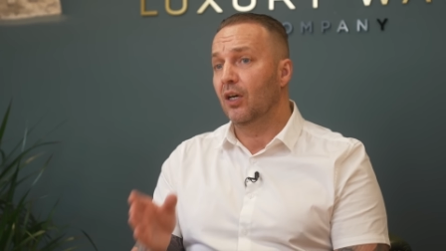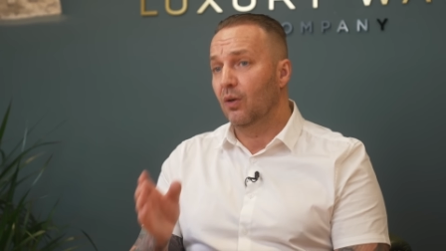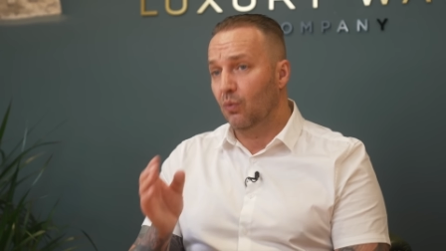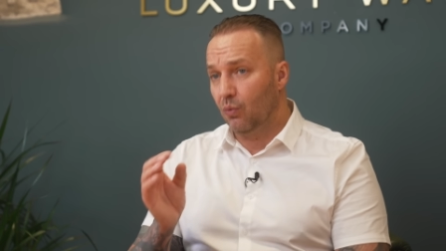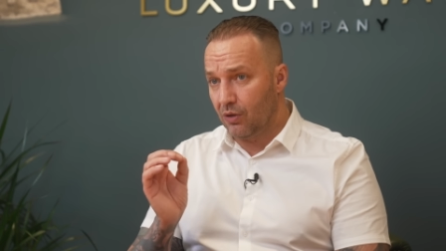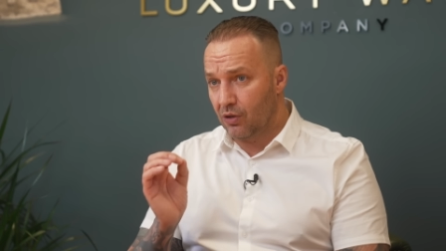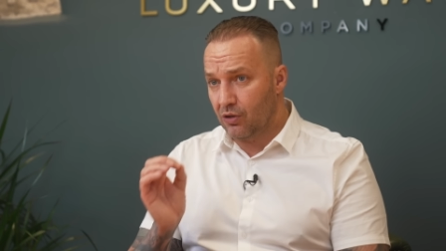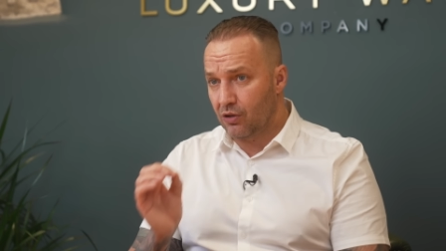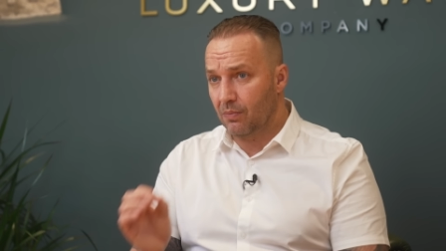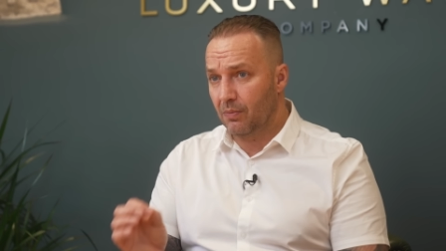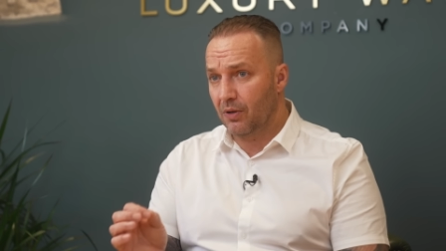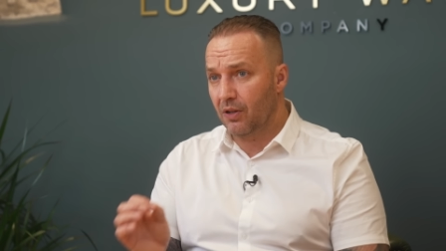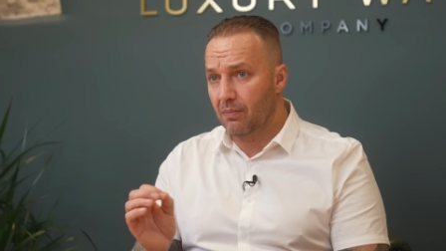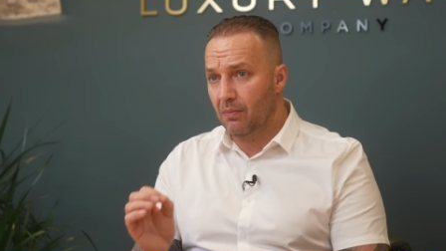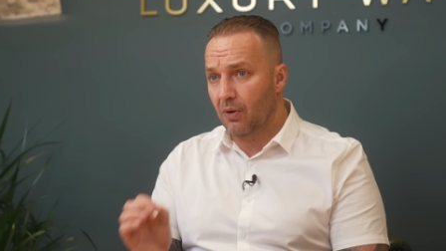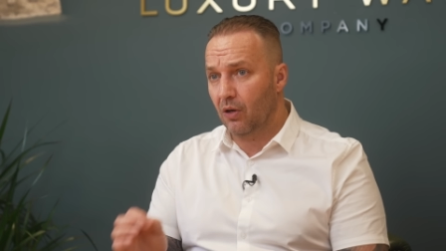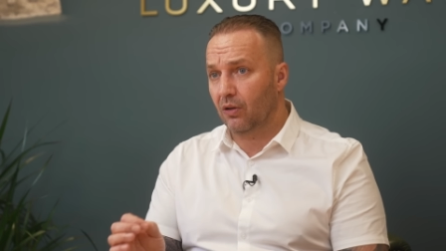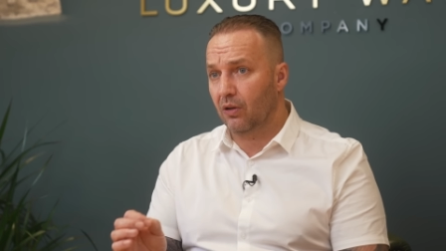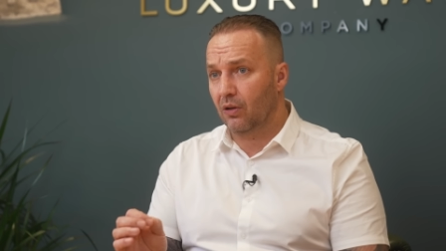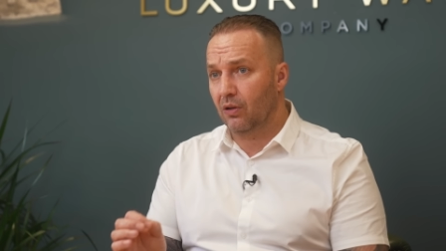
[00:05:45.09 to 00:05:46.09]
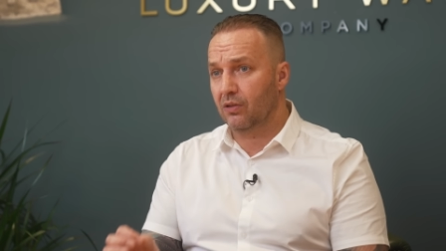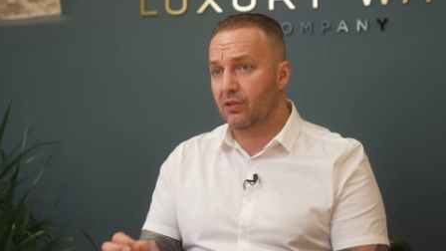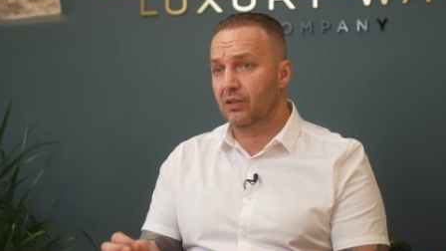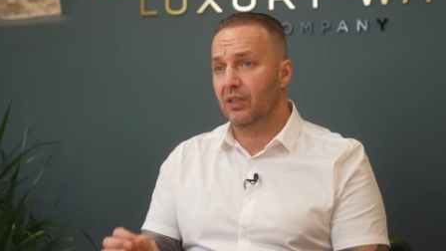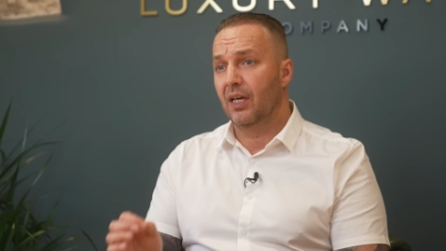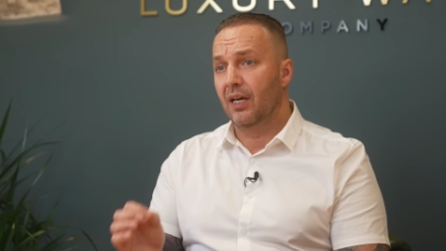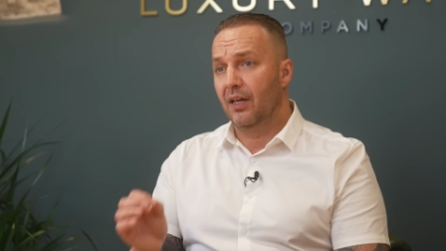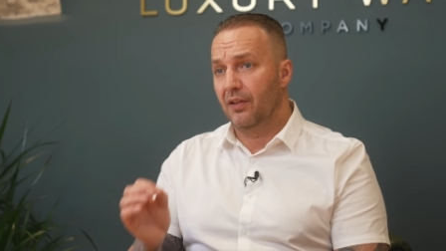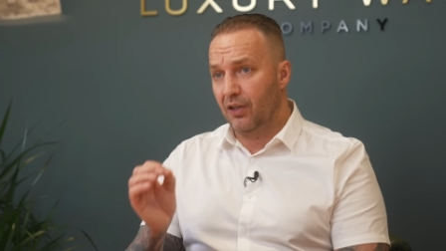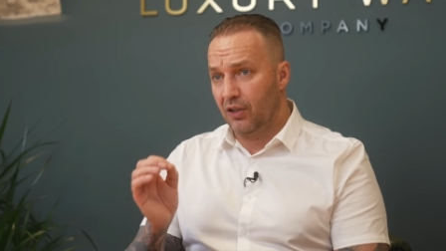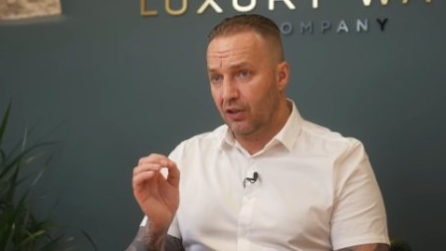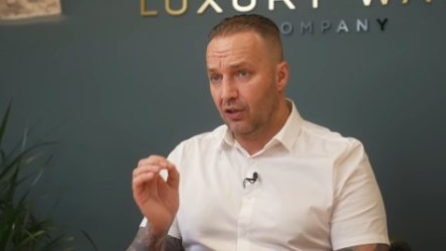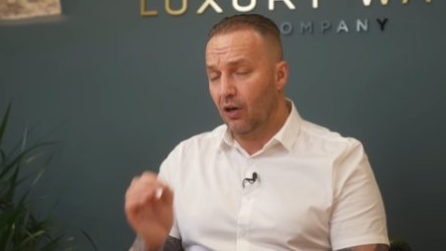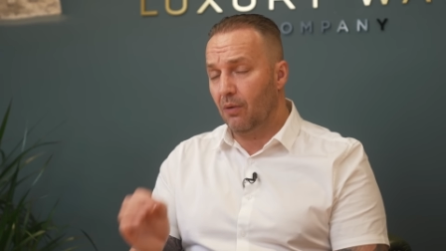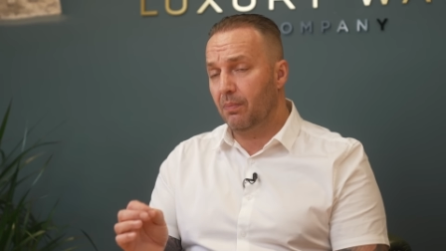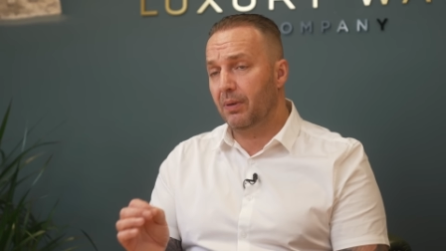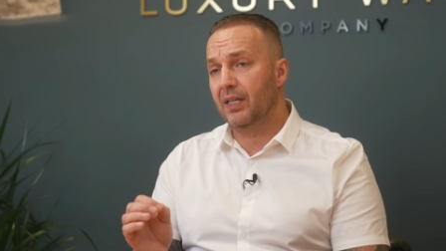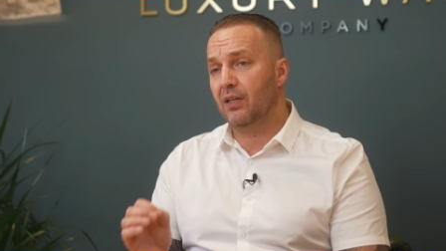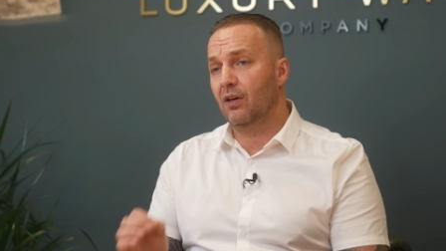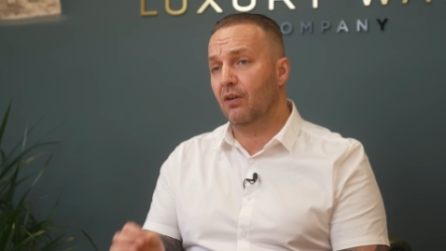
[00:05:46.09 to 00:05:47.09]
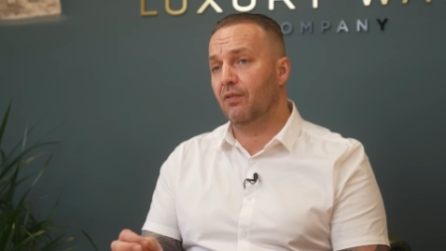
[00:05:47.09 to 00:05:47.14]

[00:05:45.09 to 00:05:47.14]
with some of the models that you're being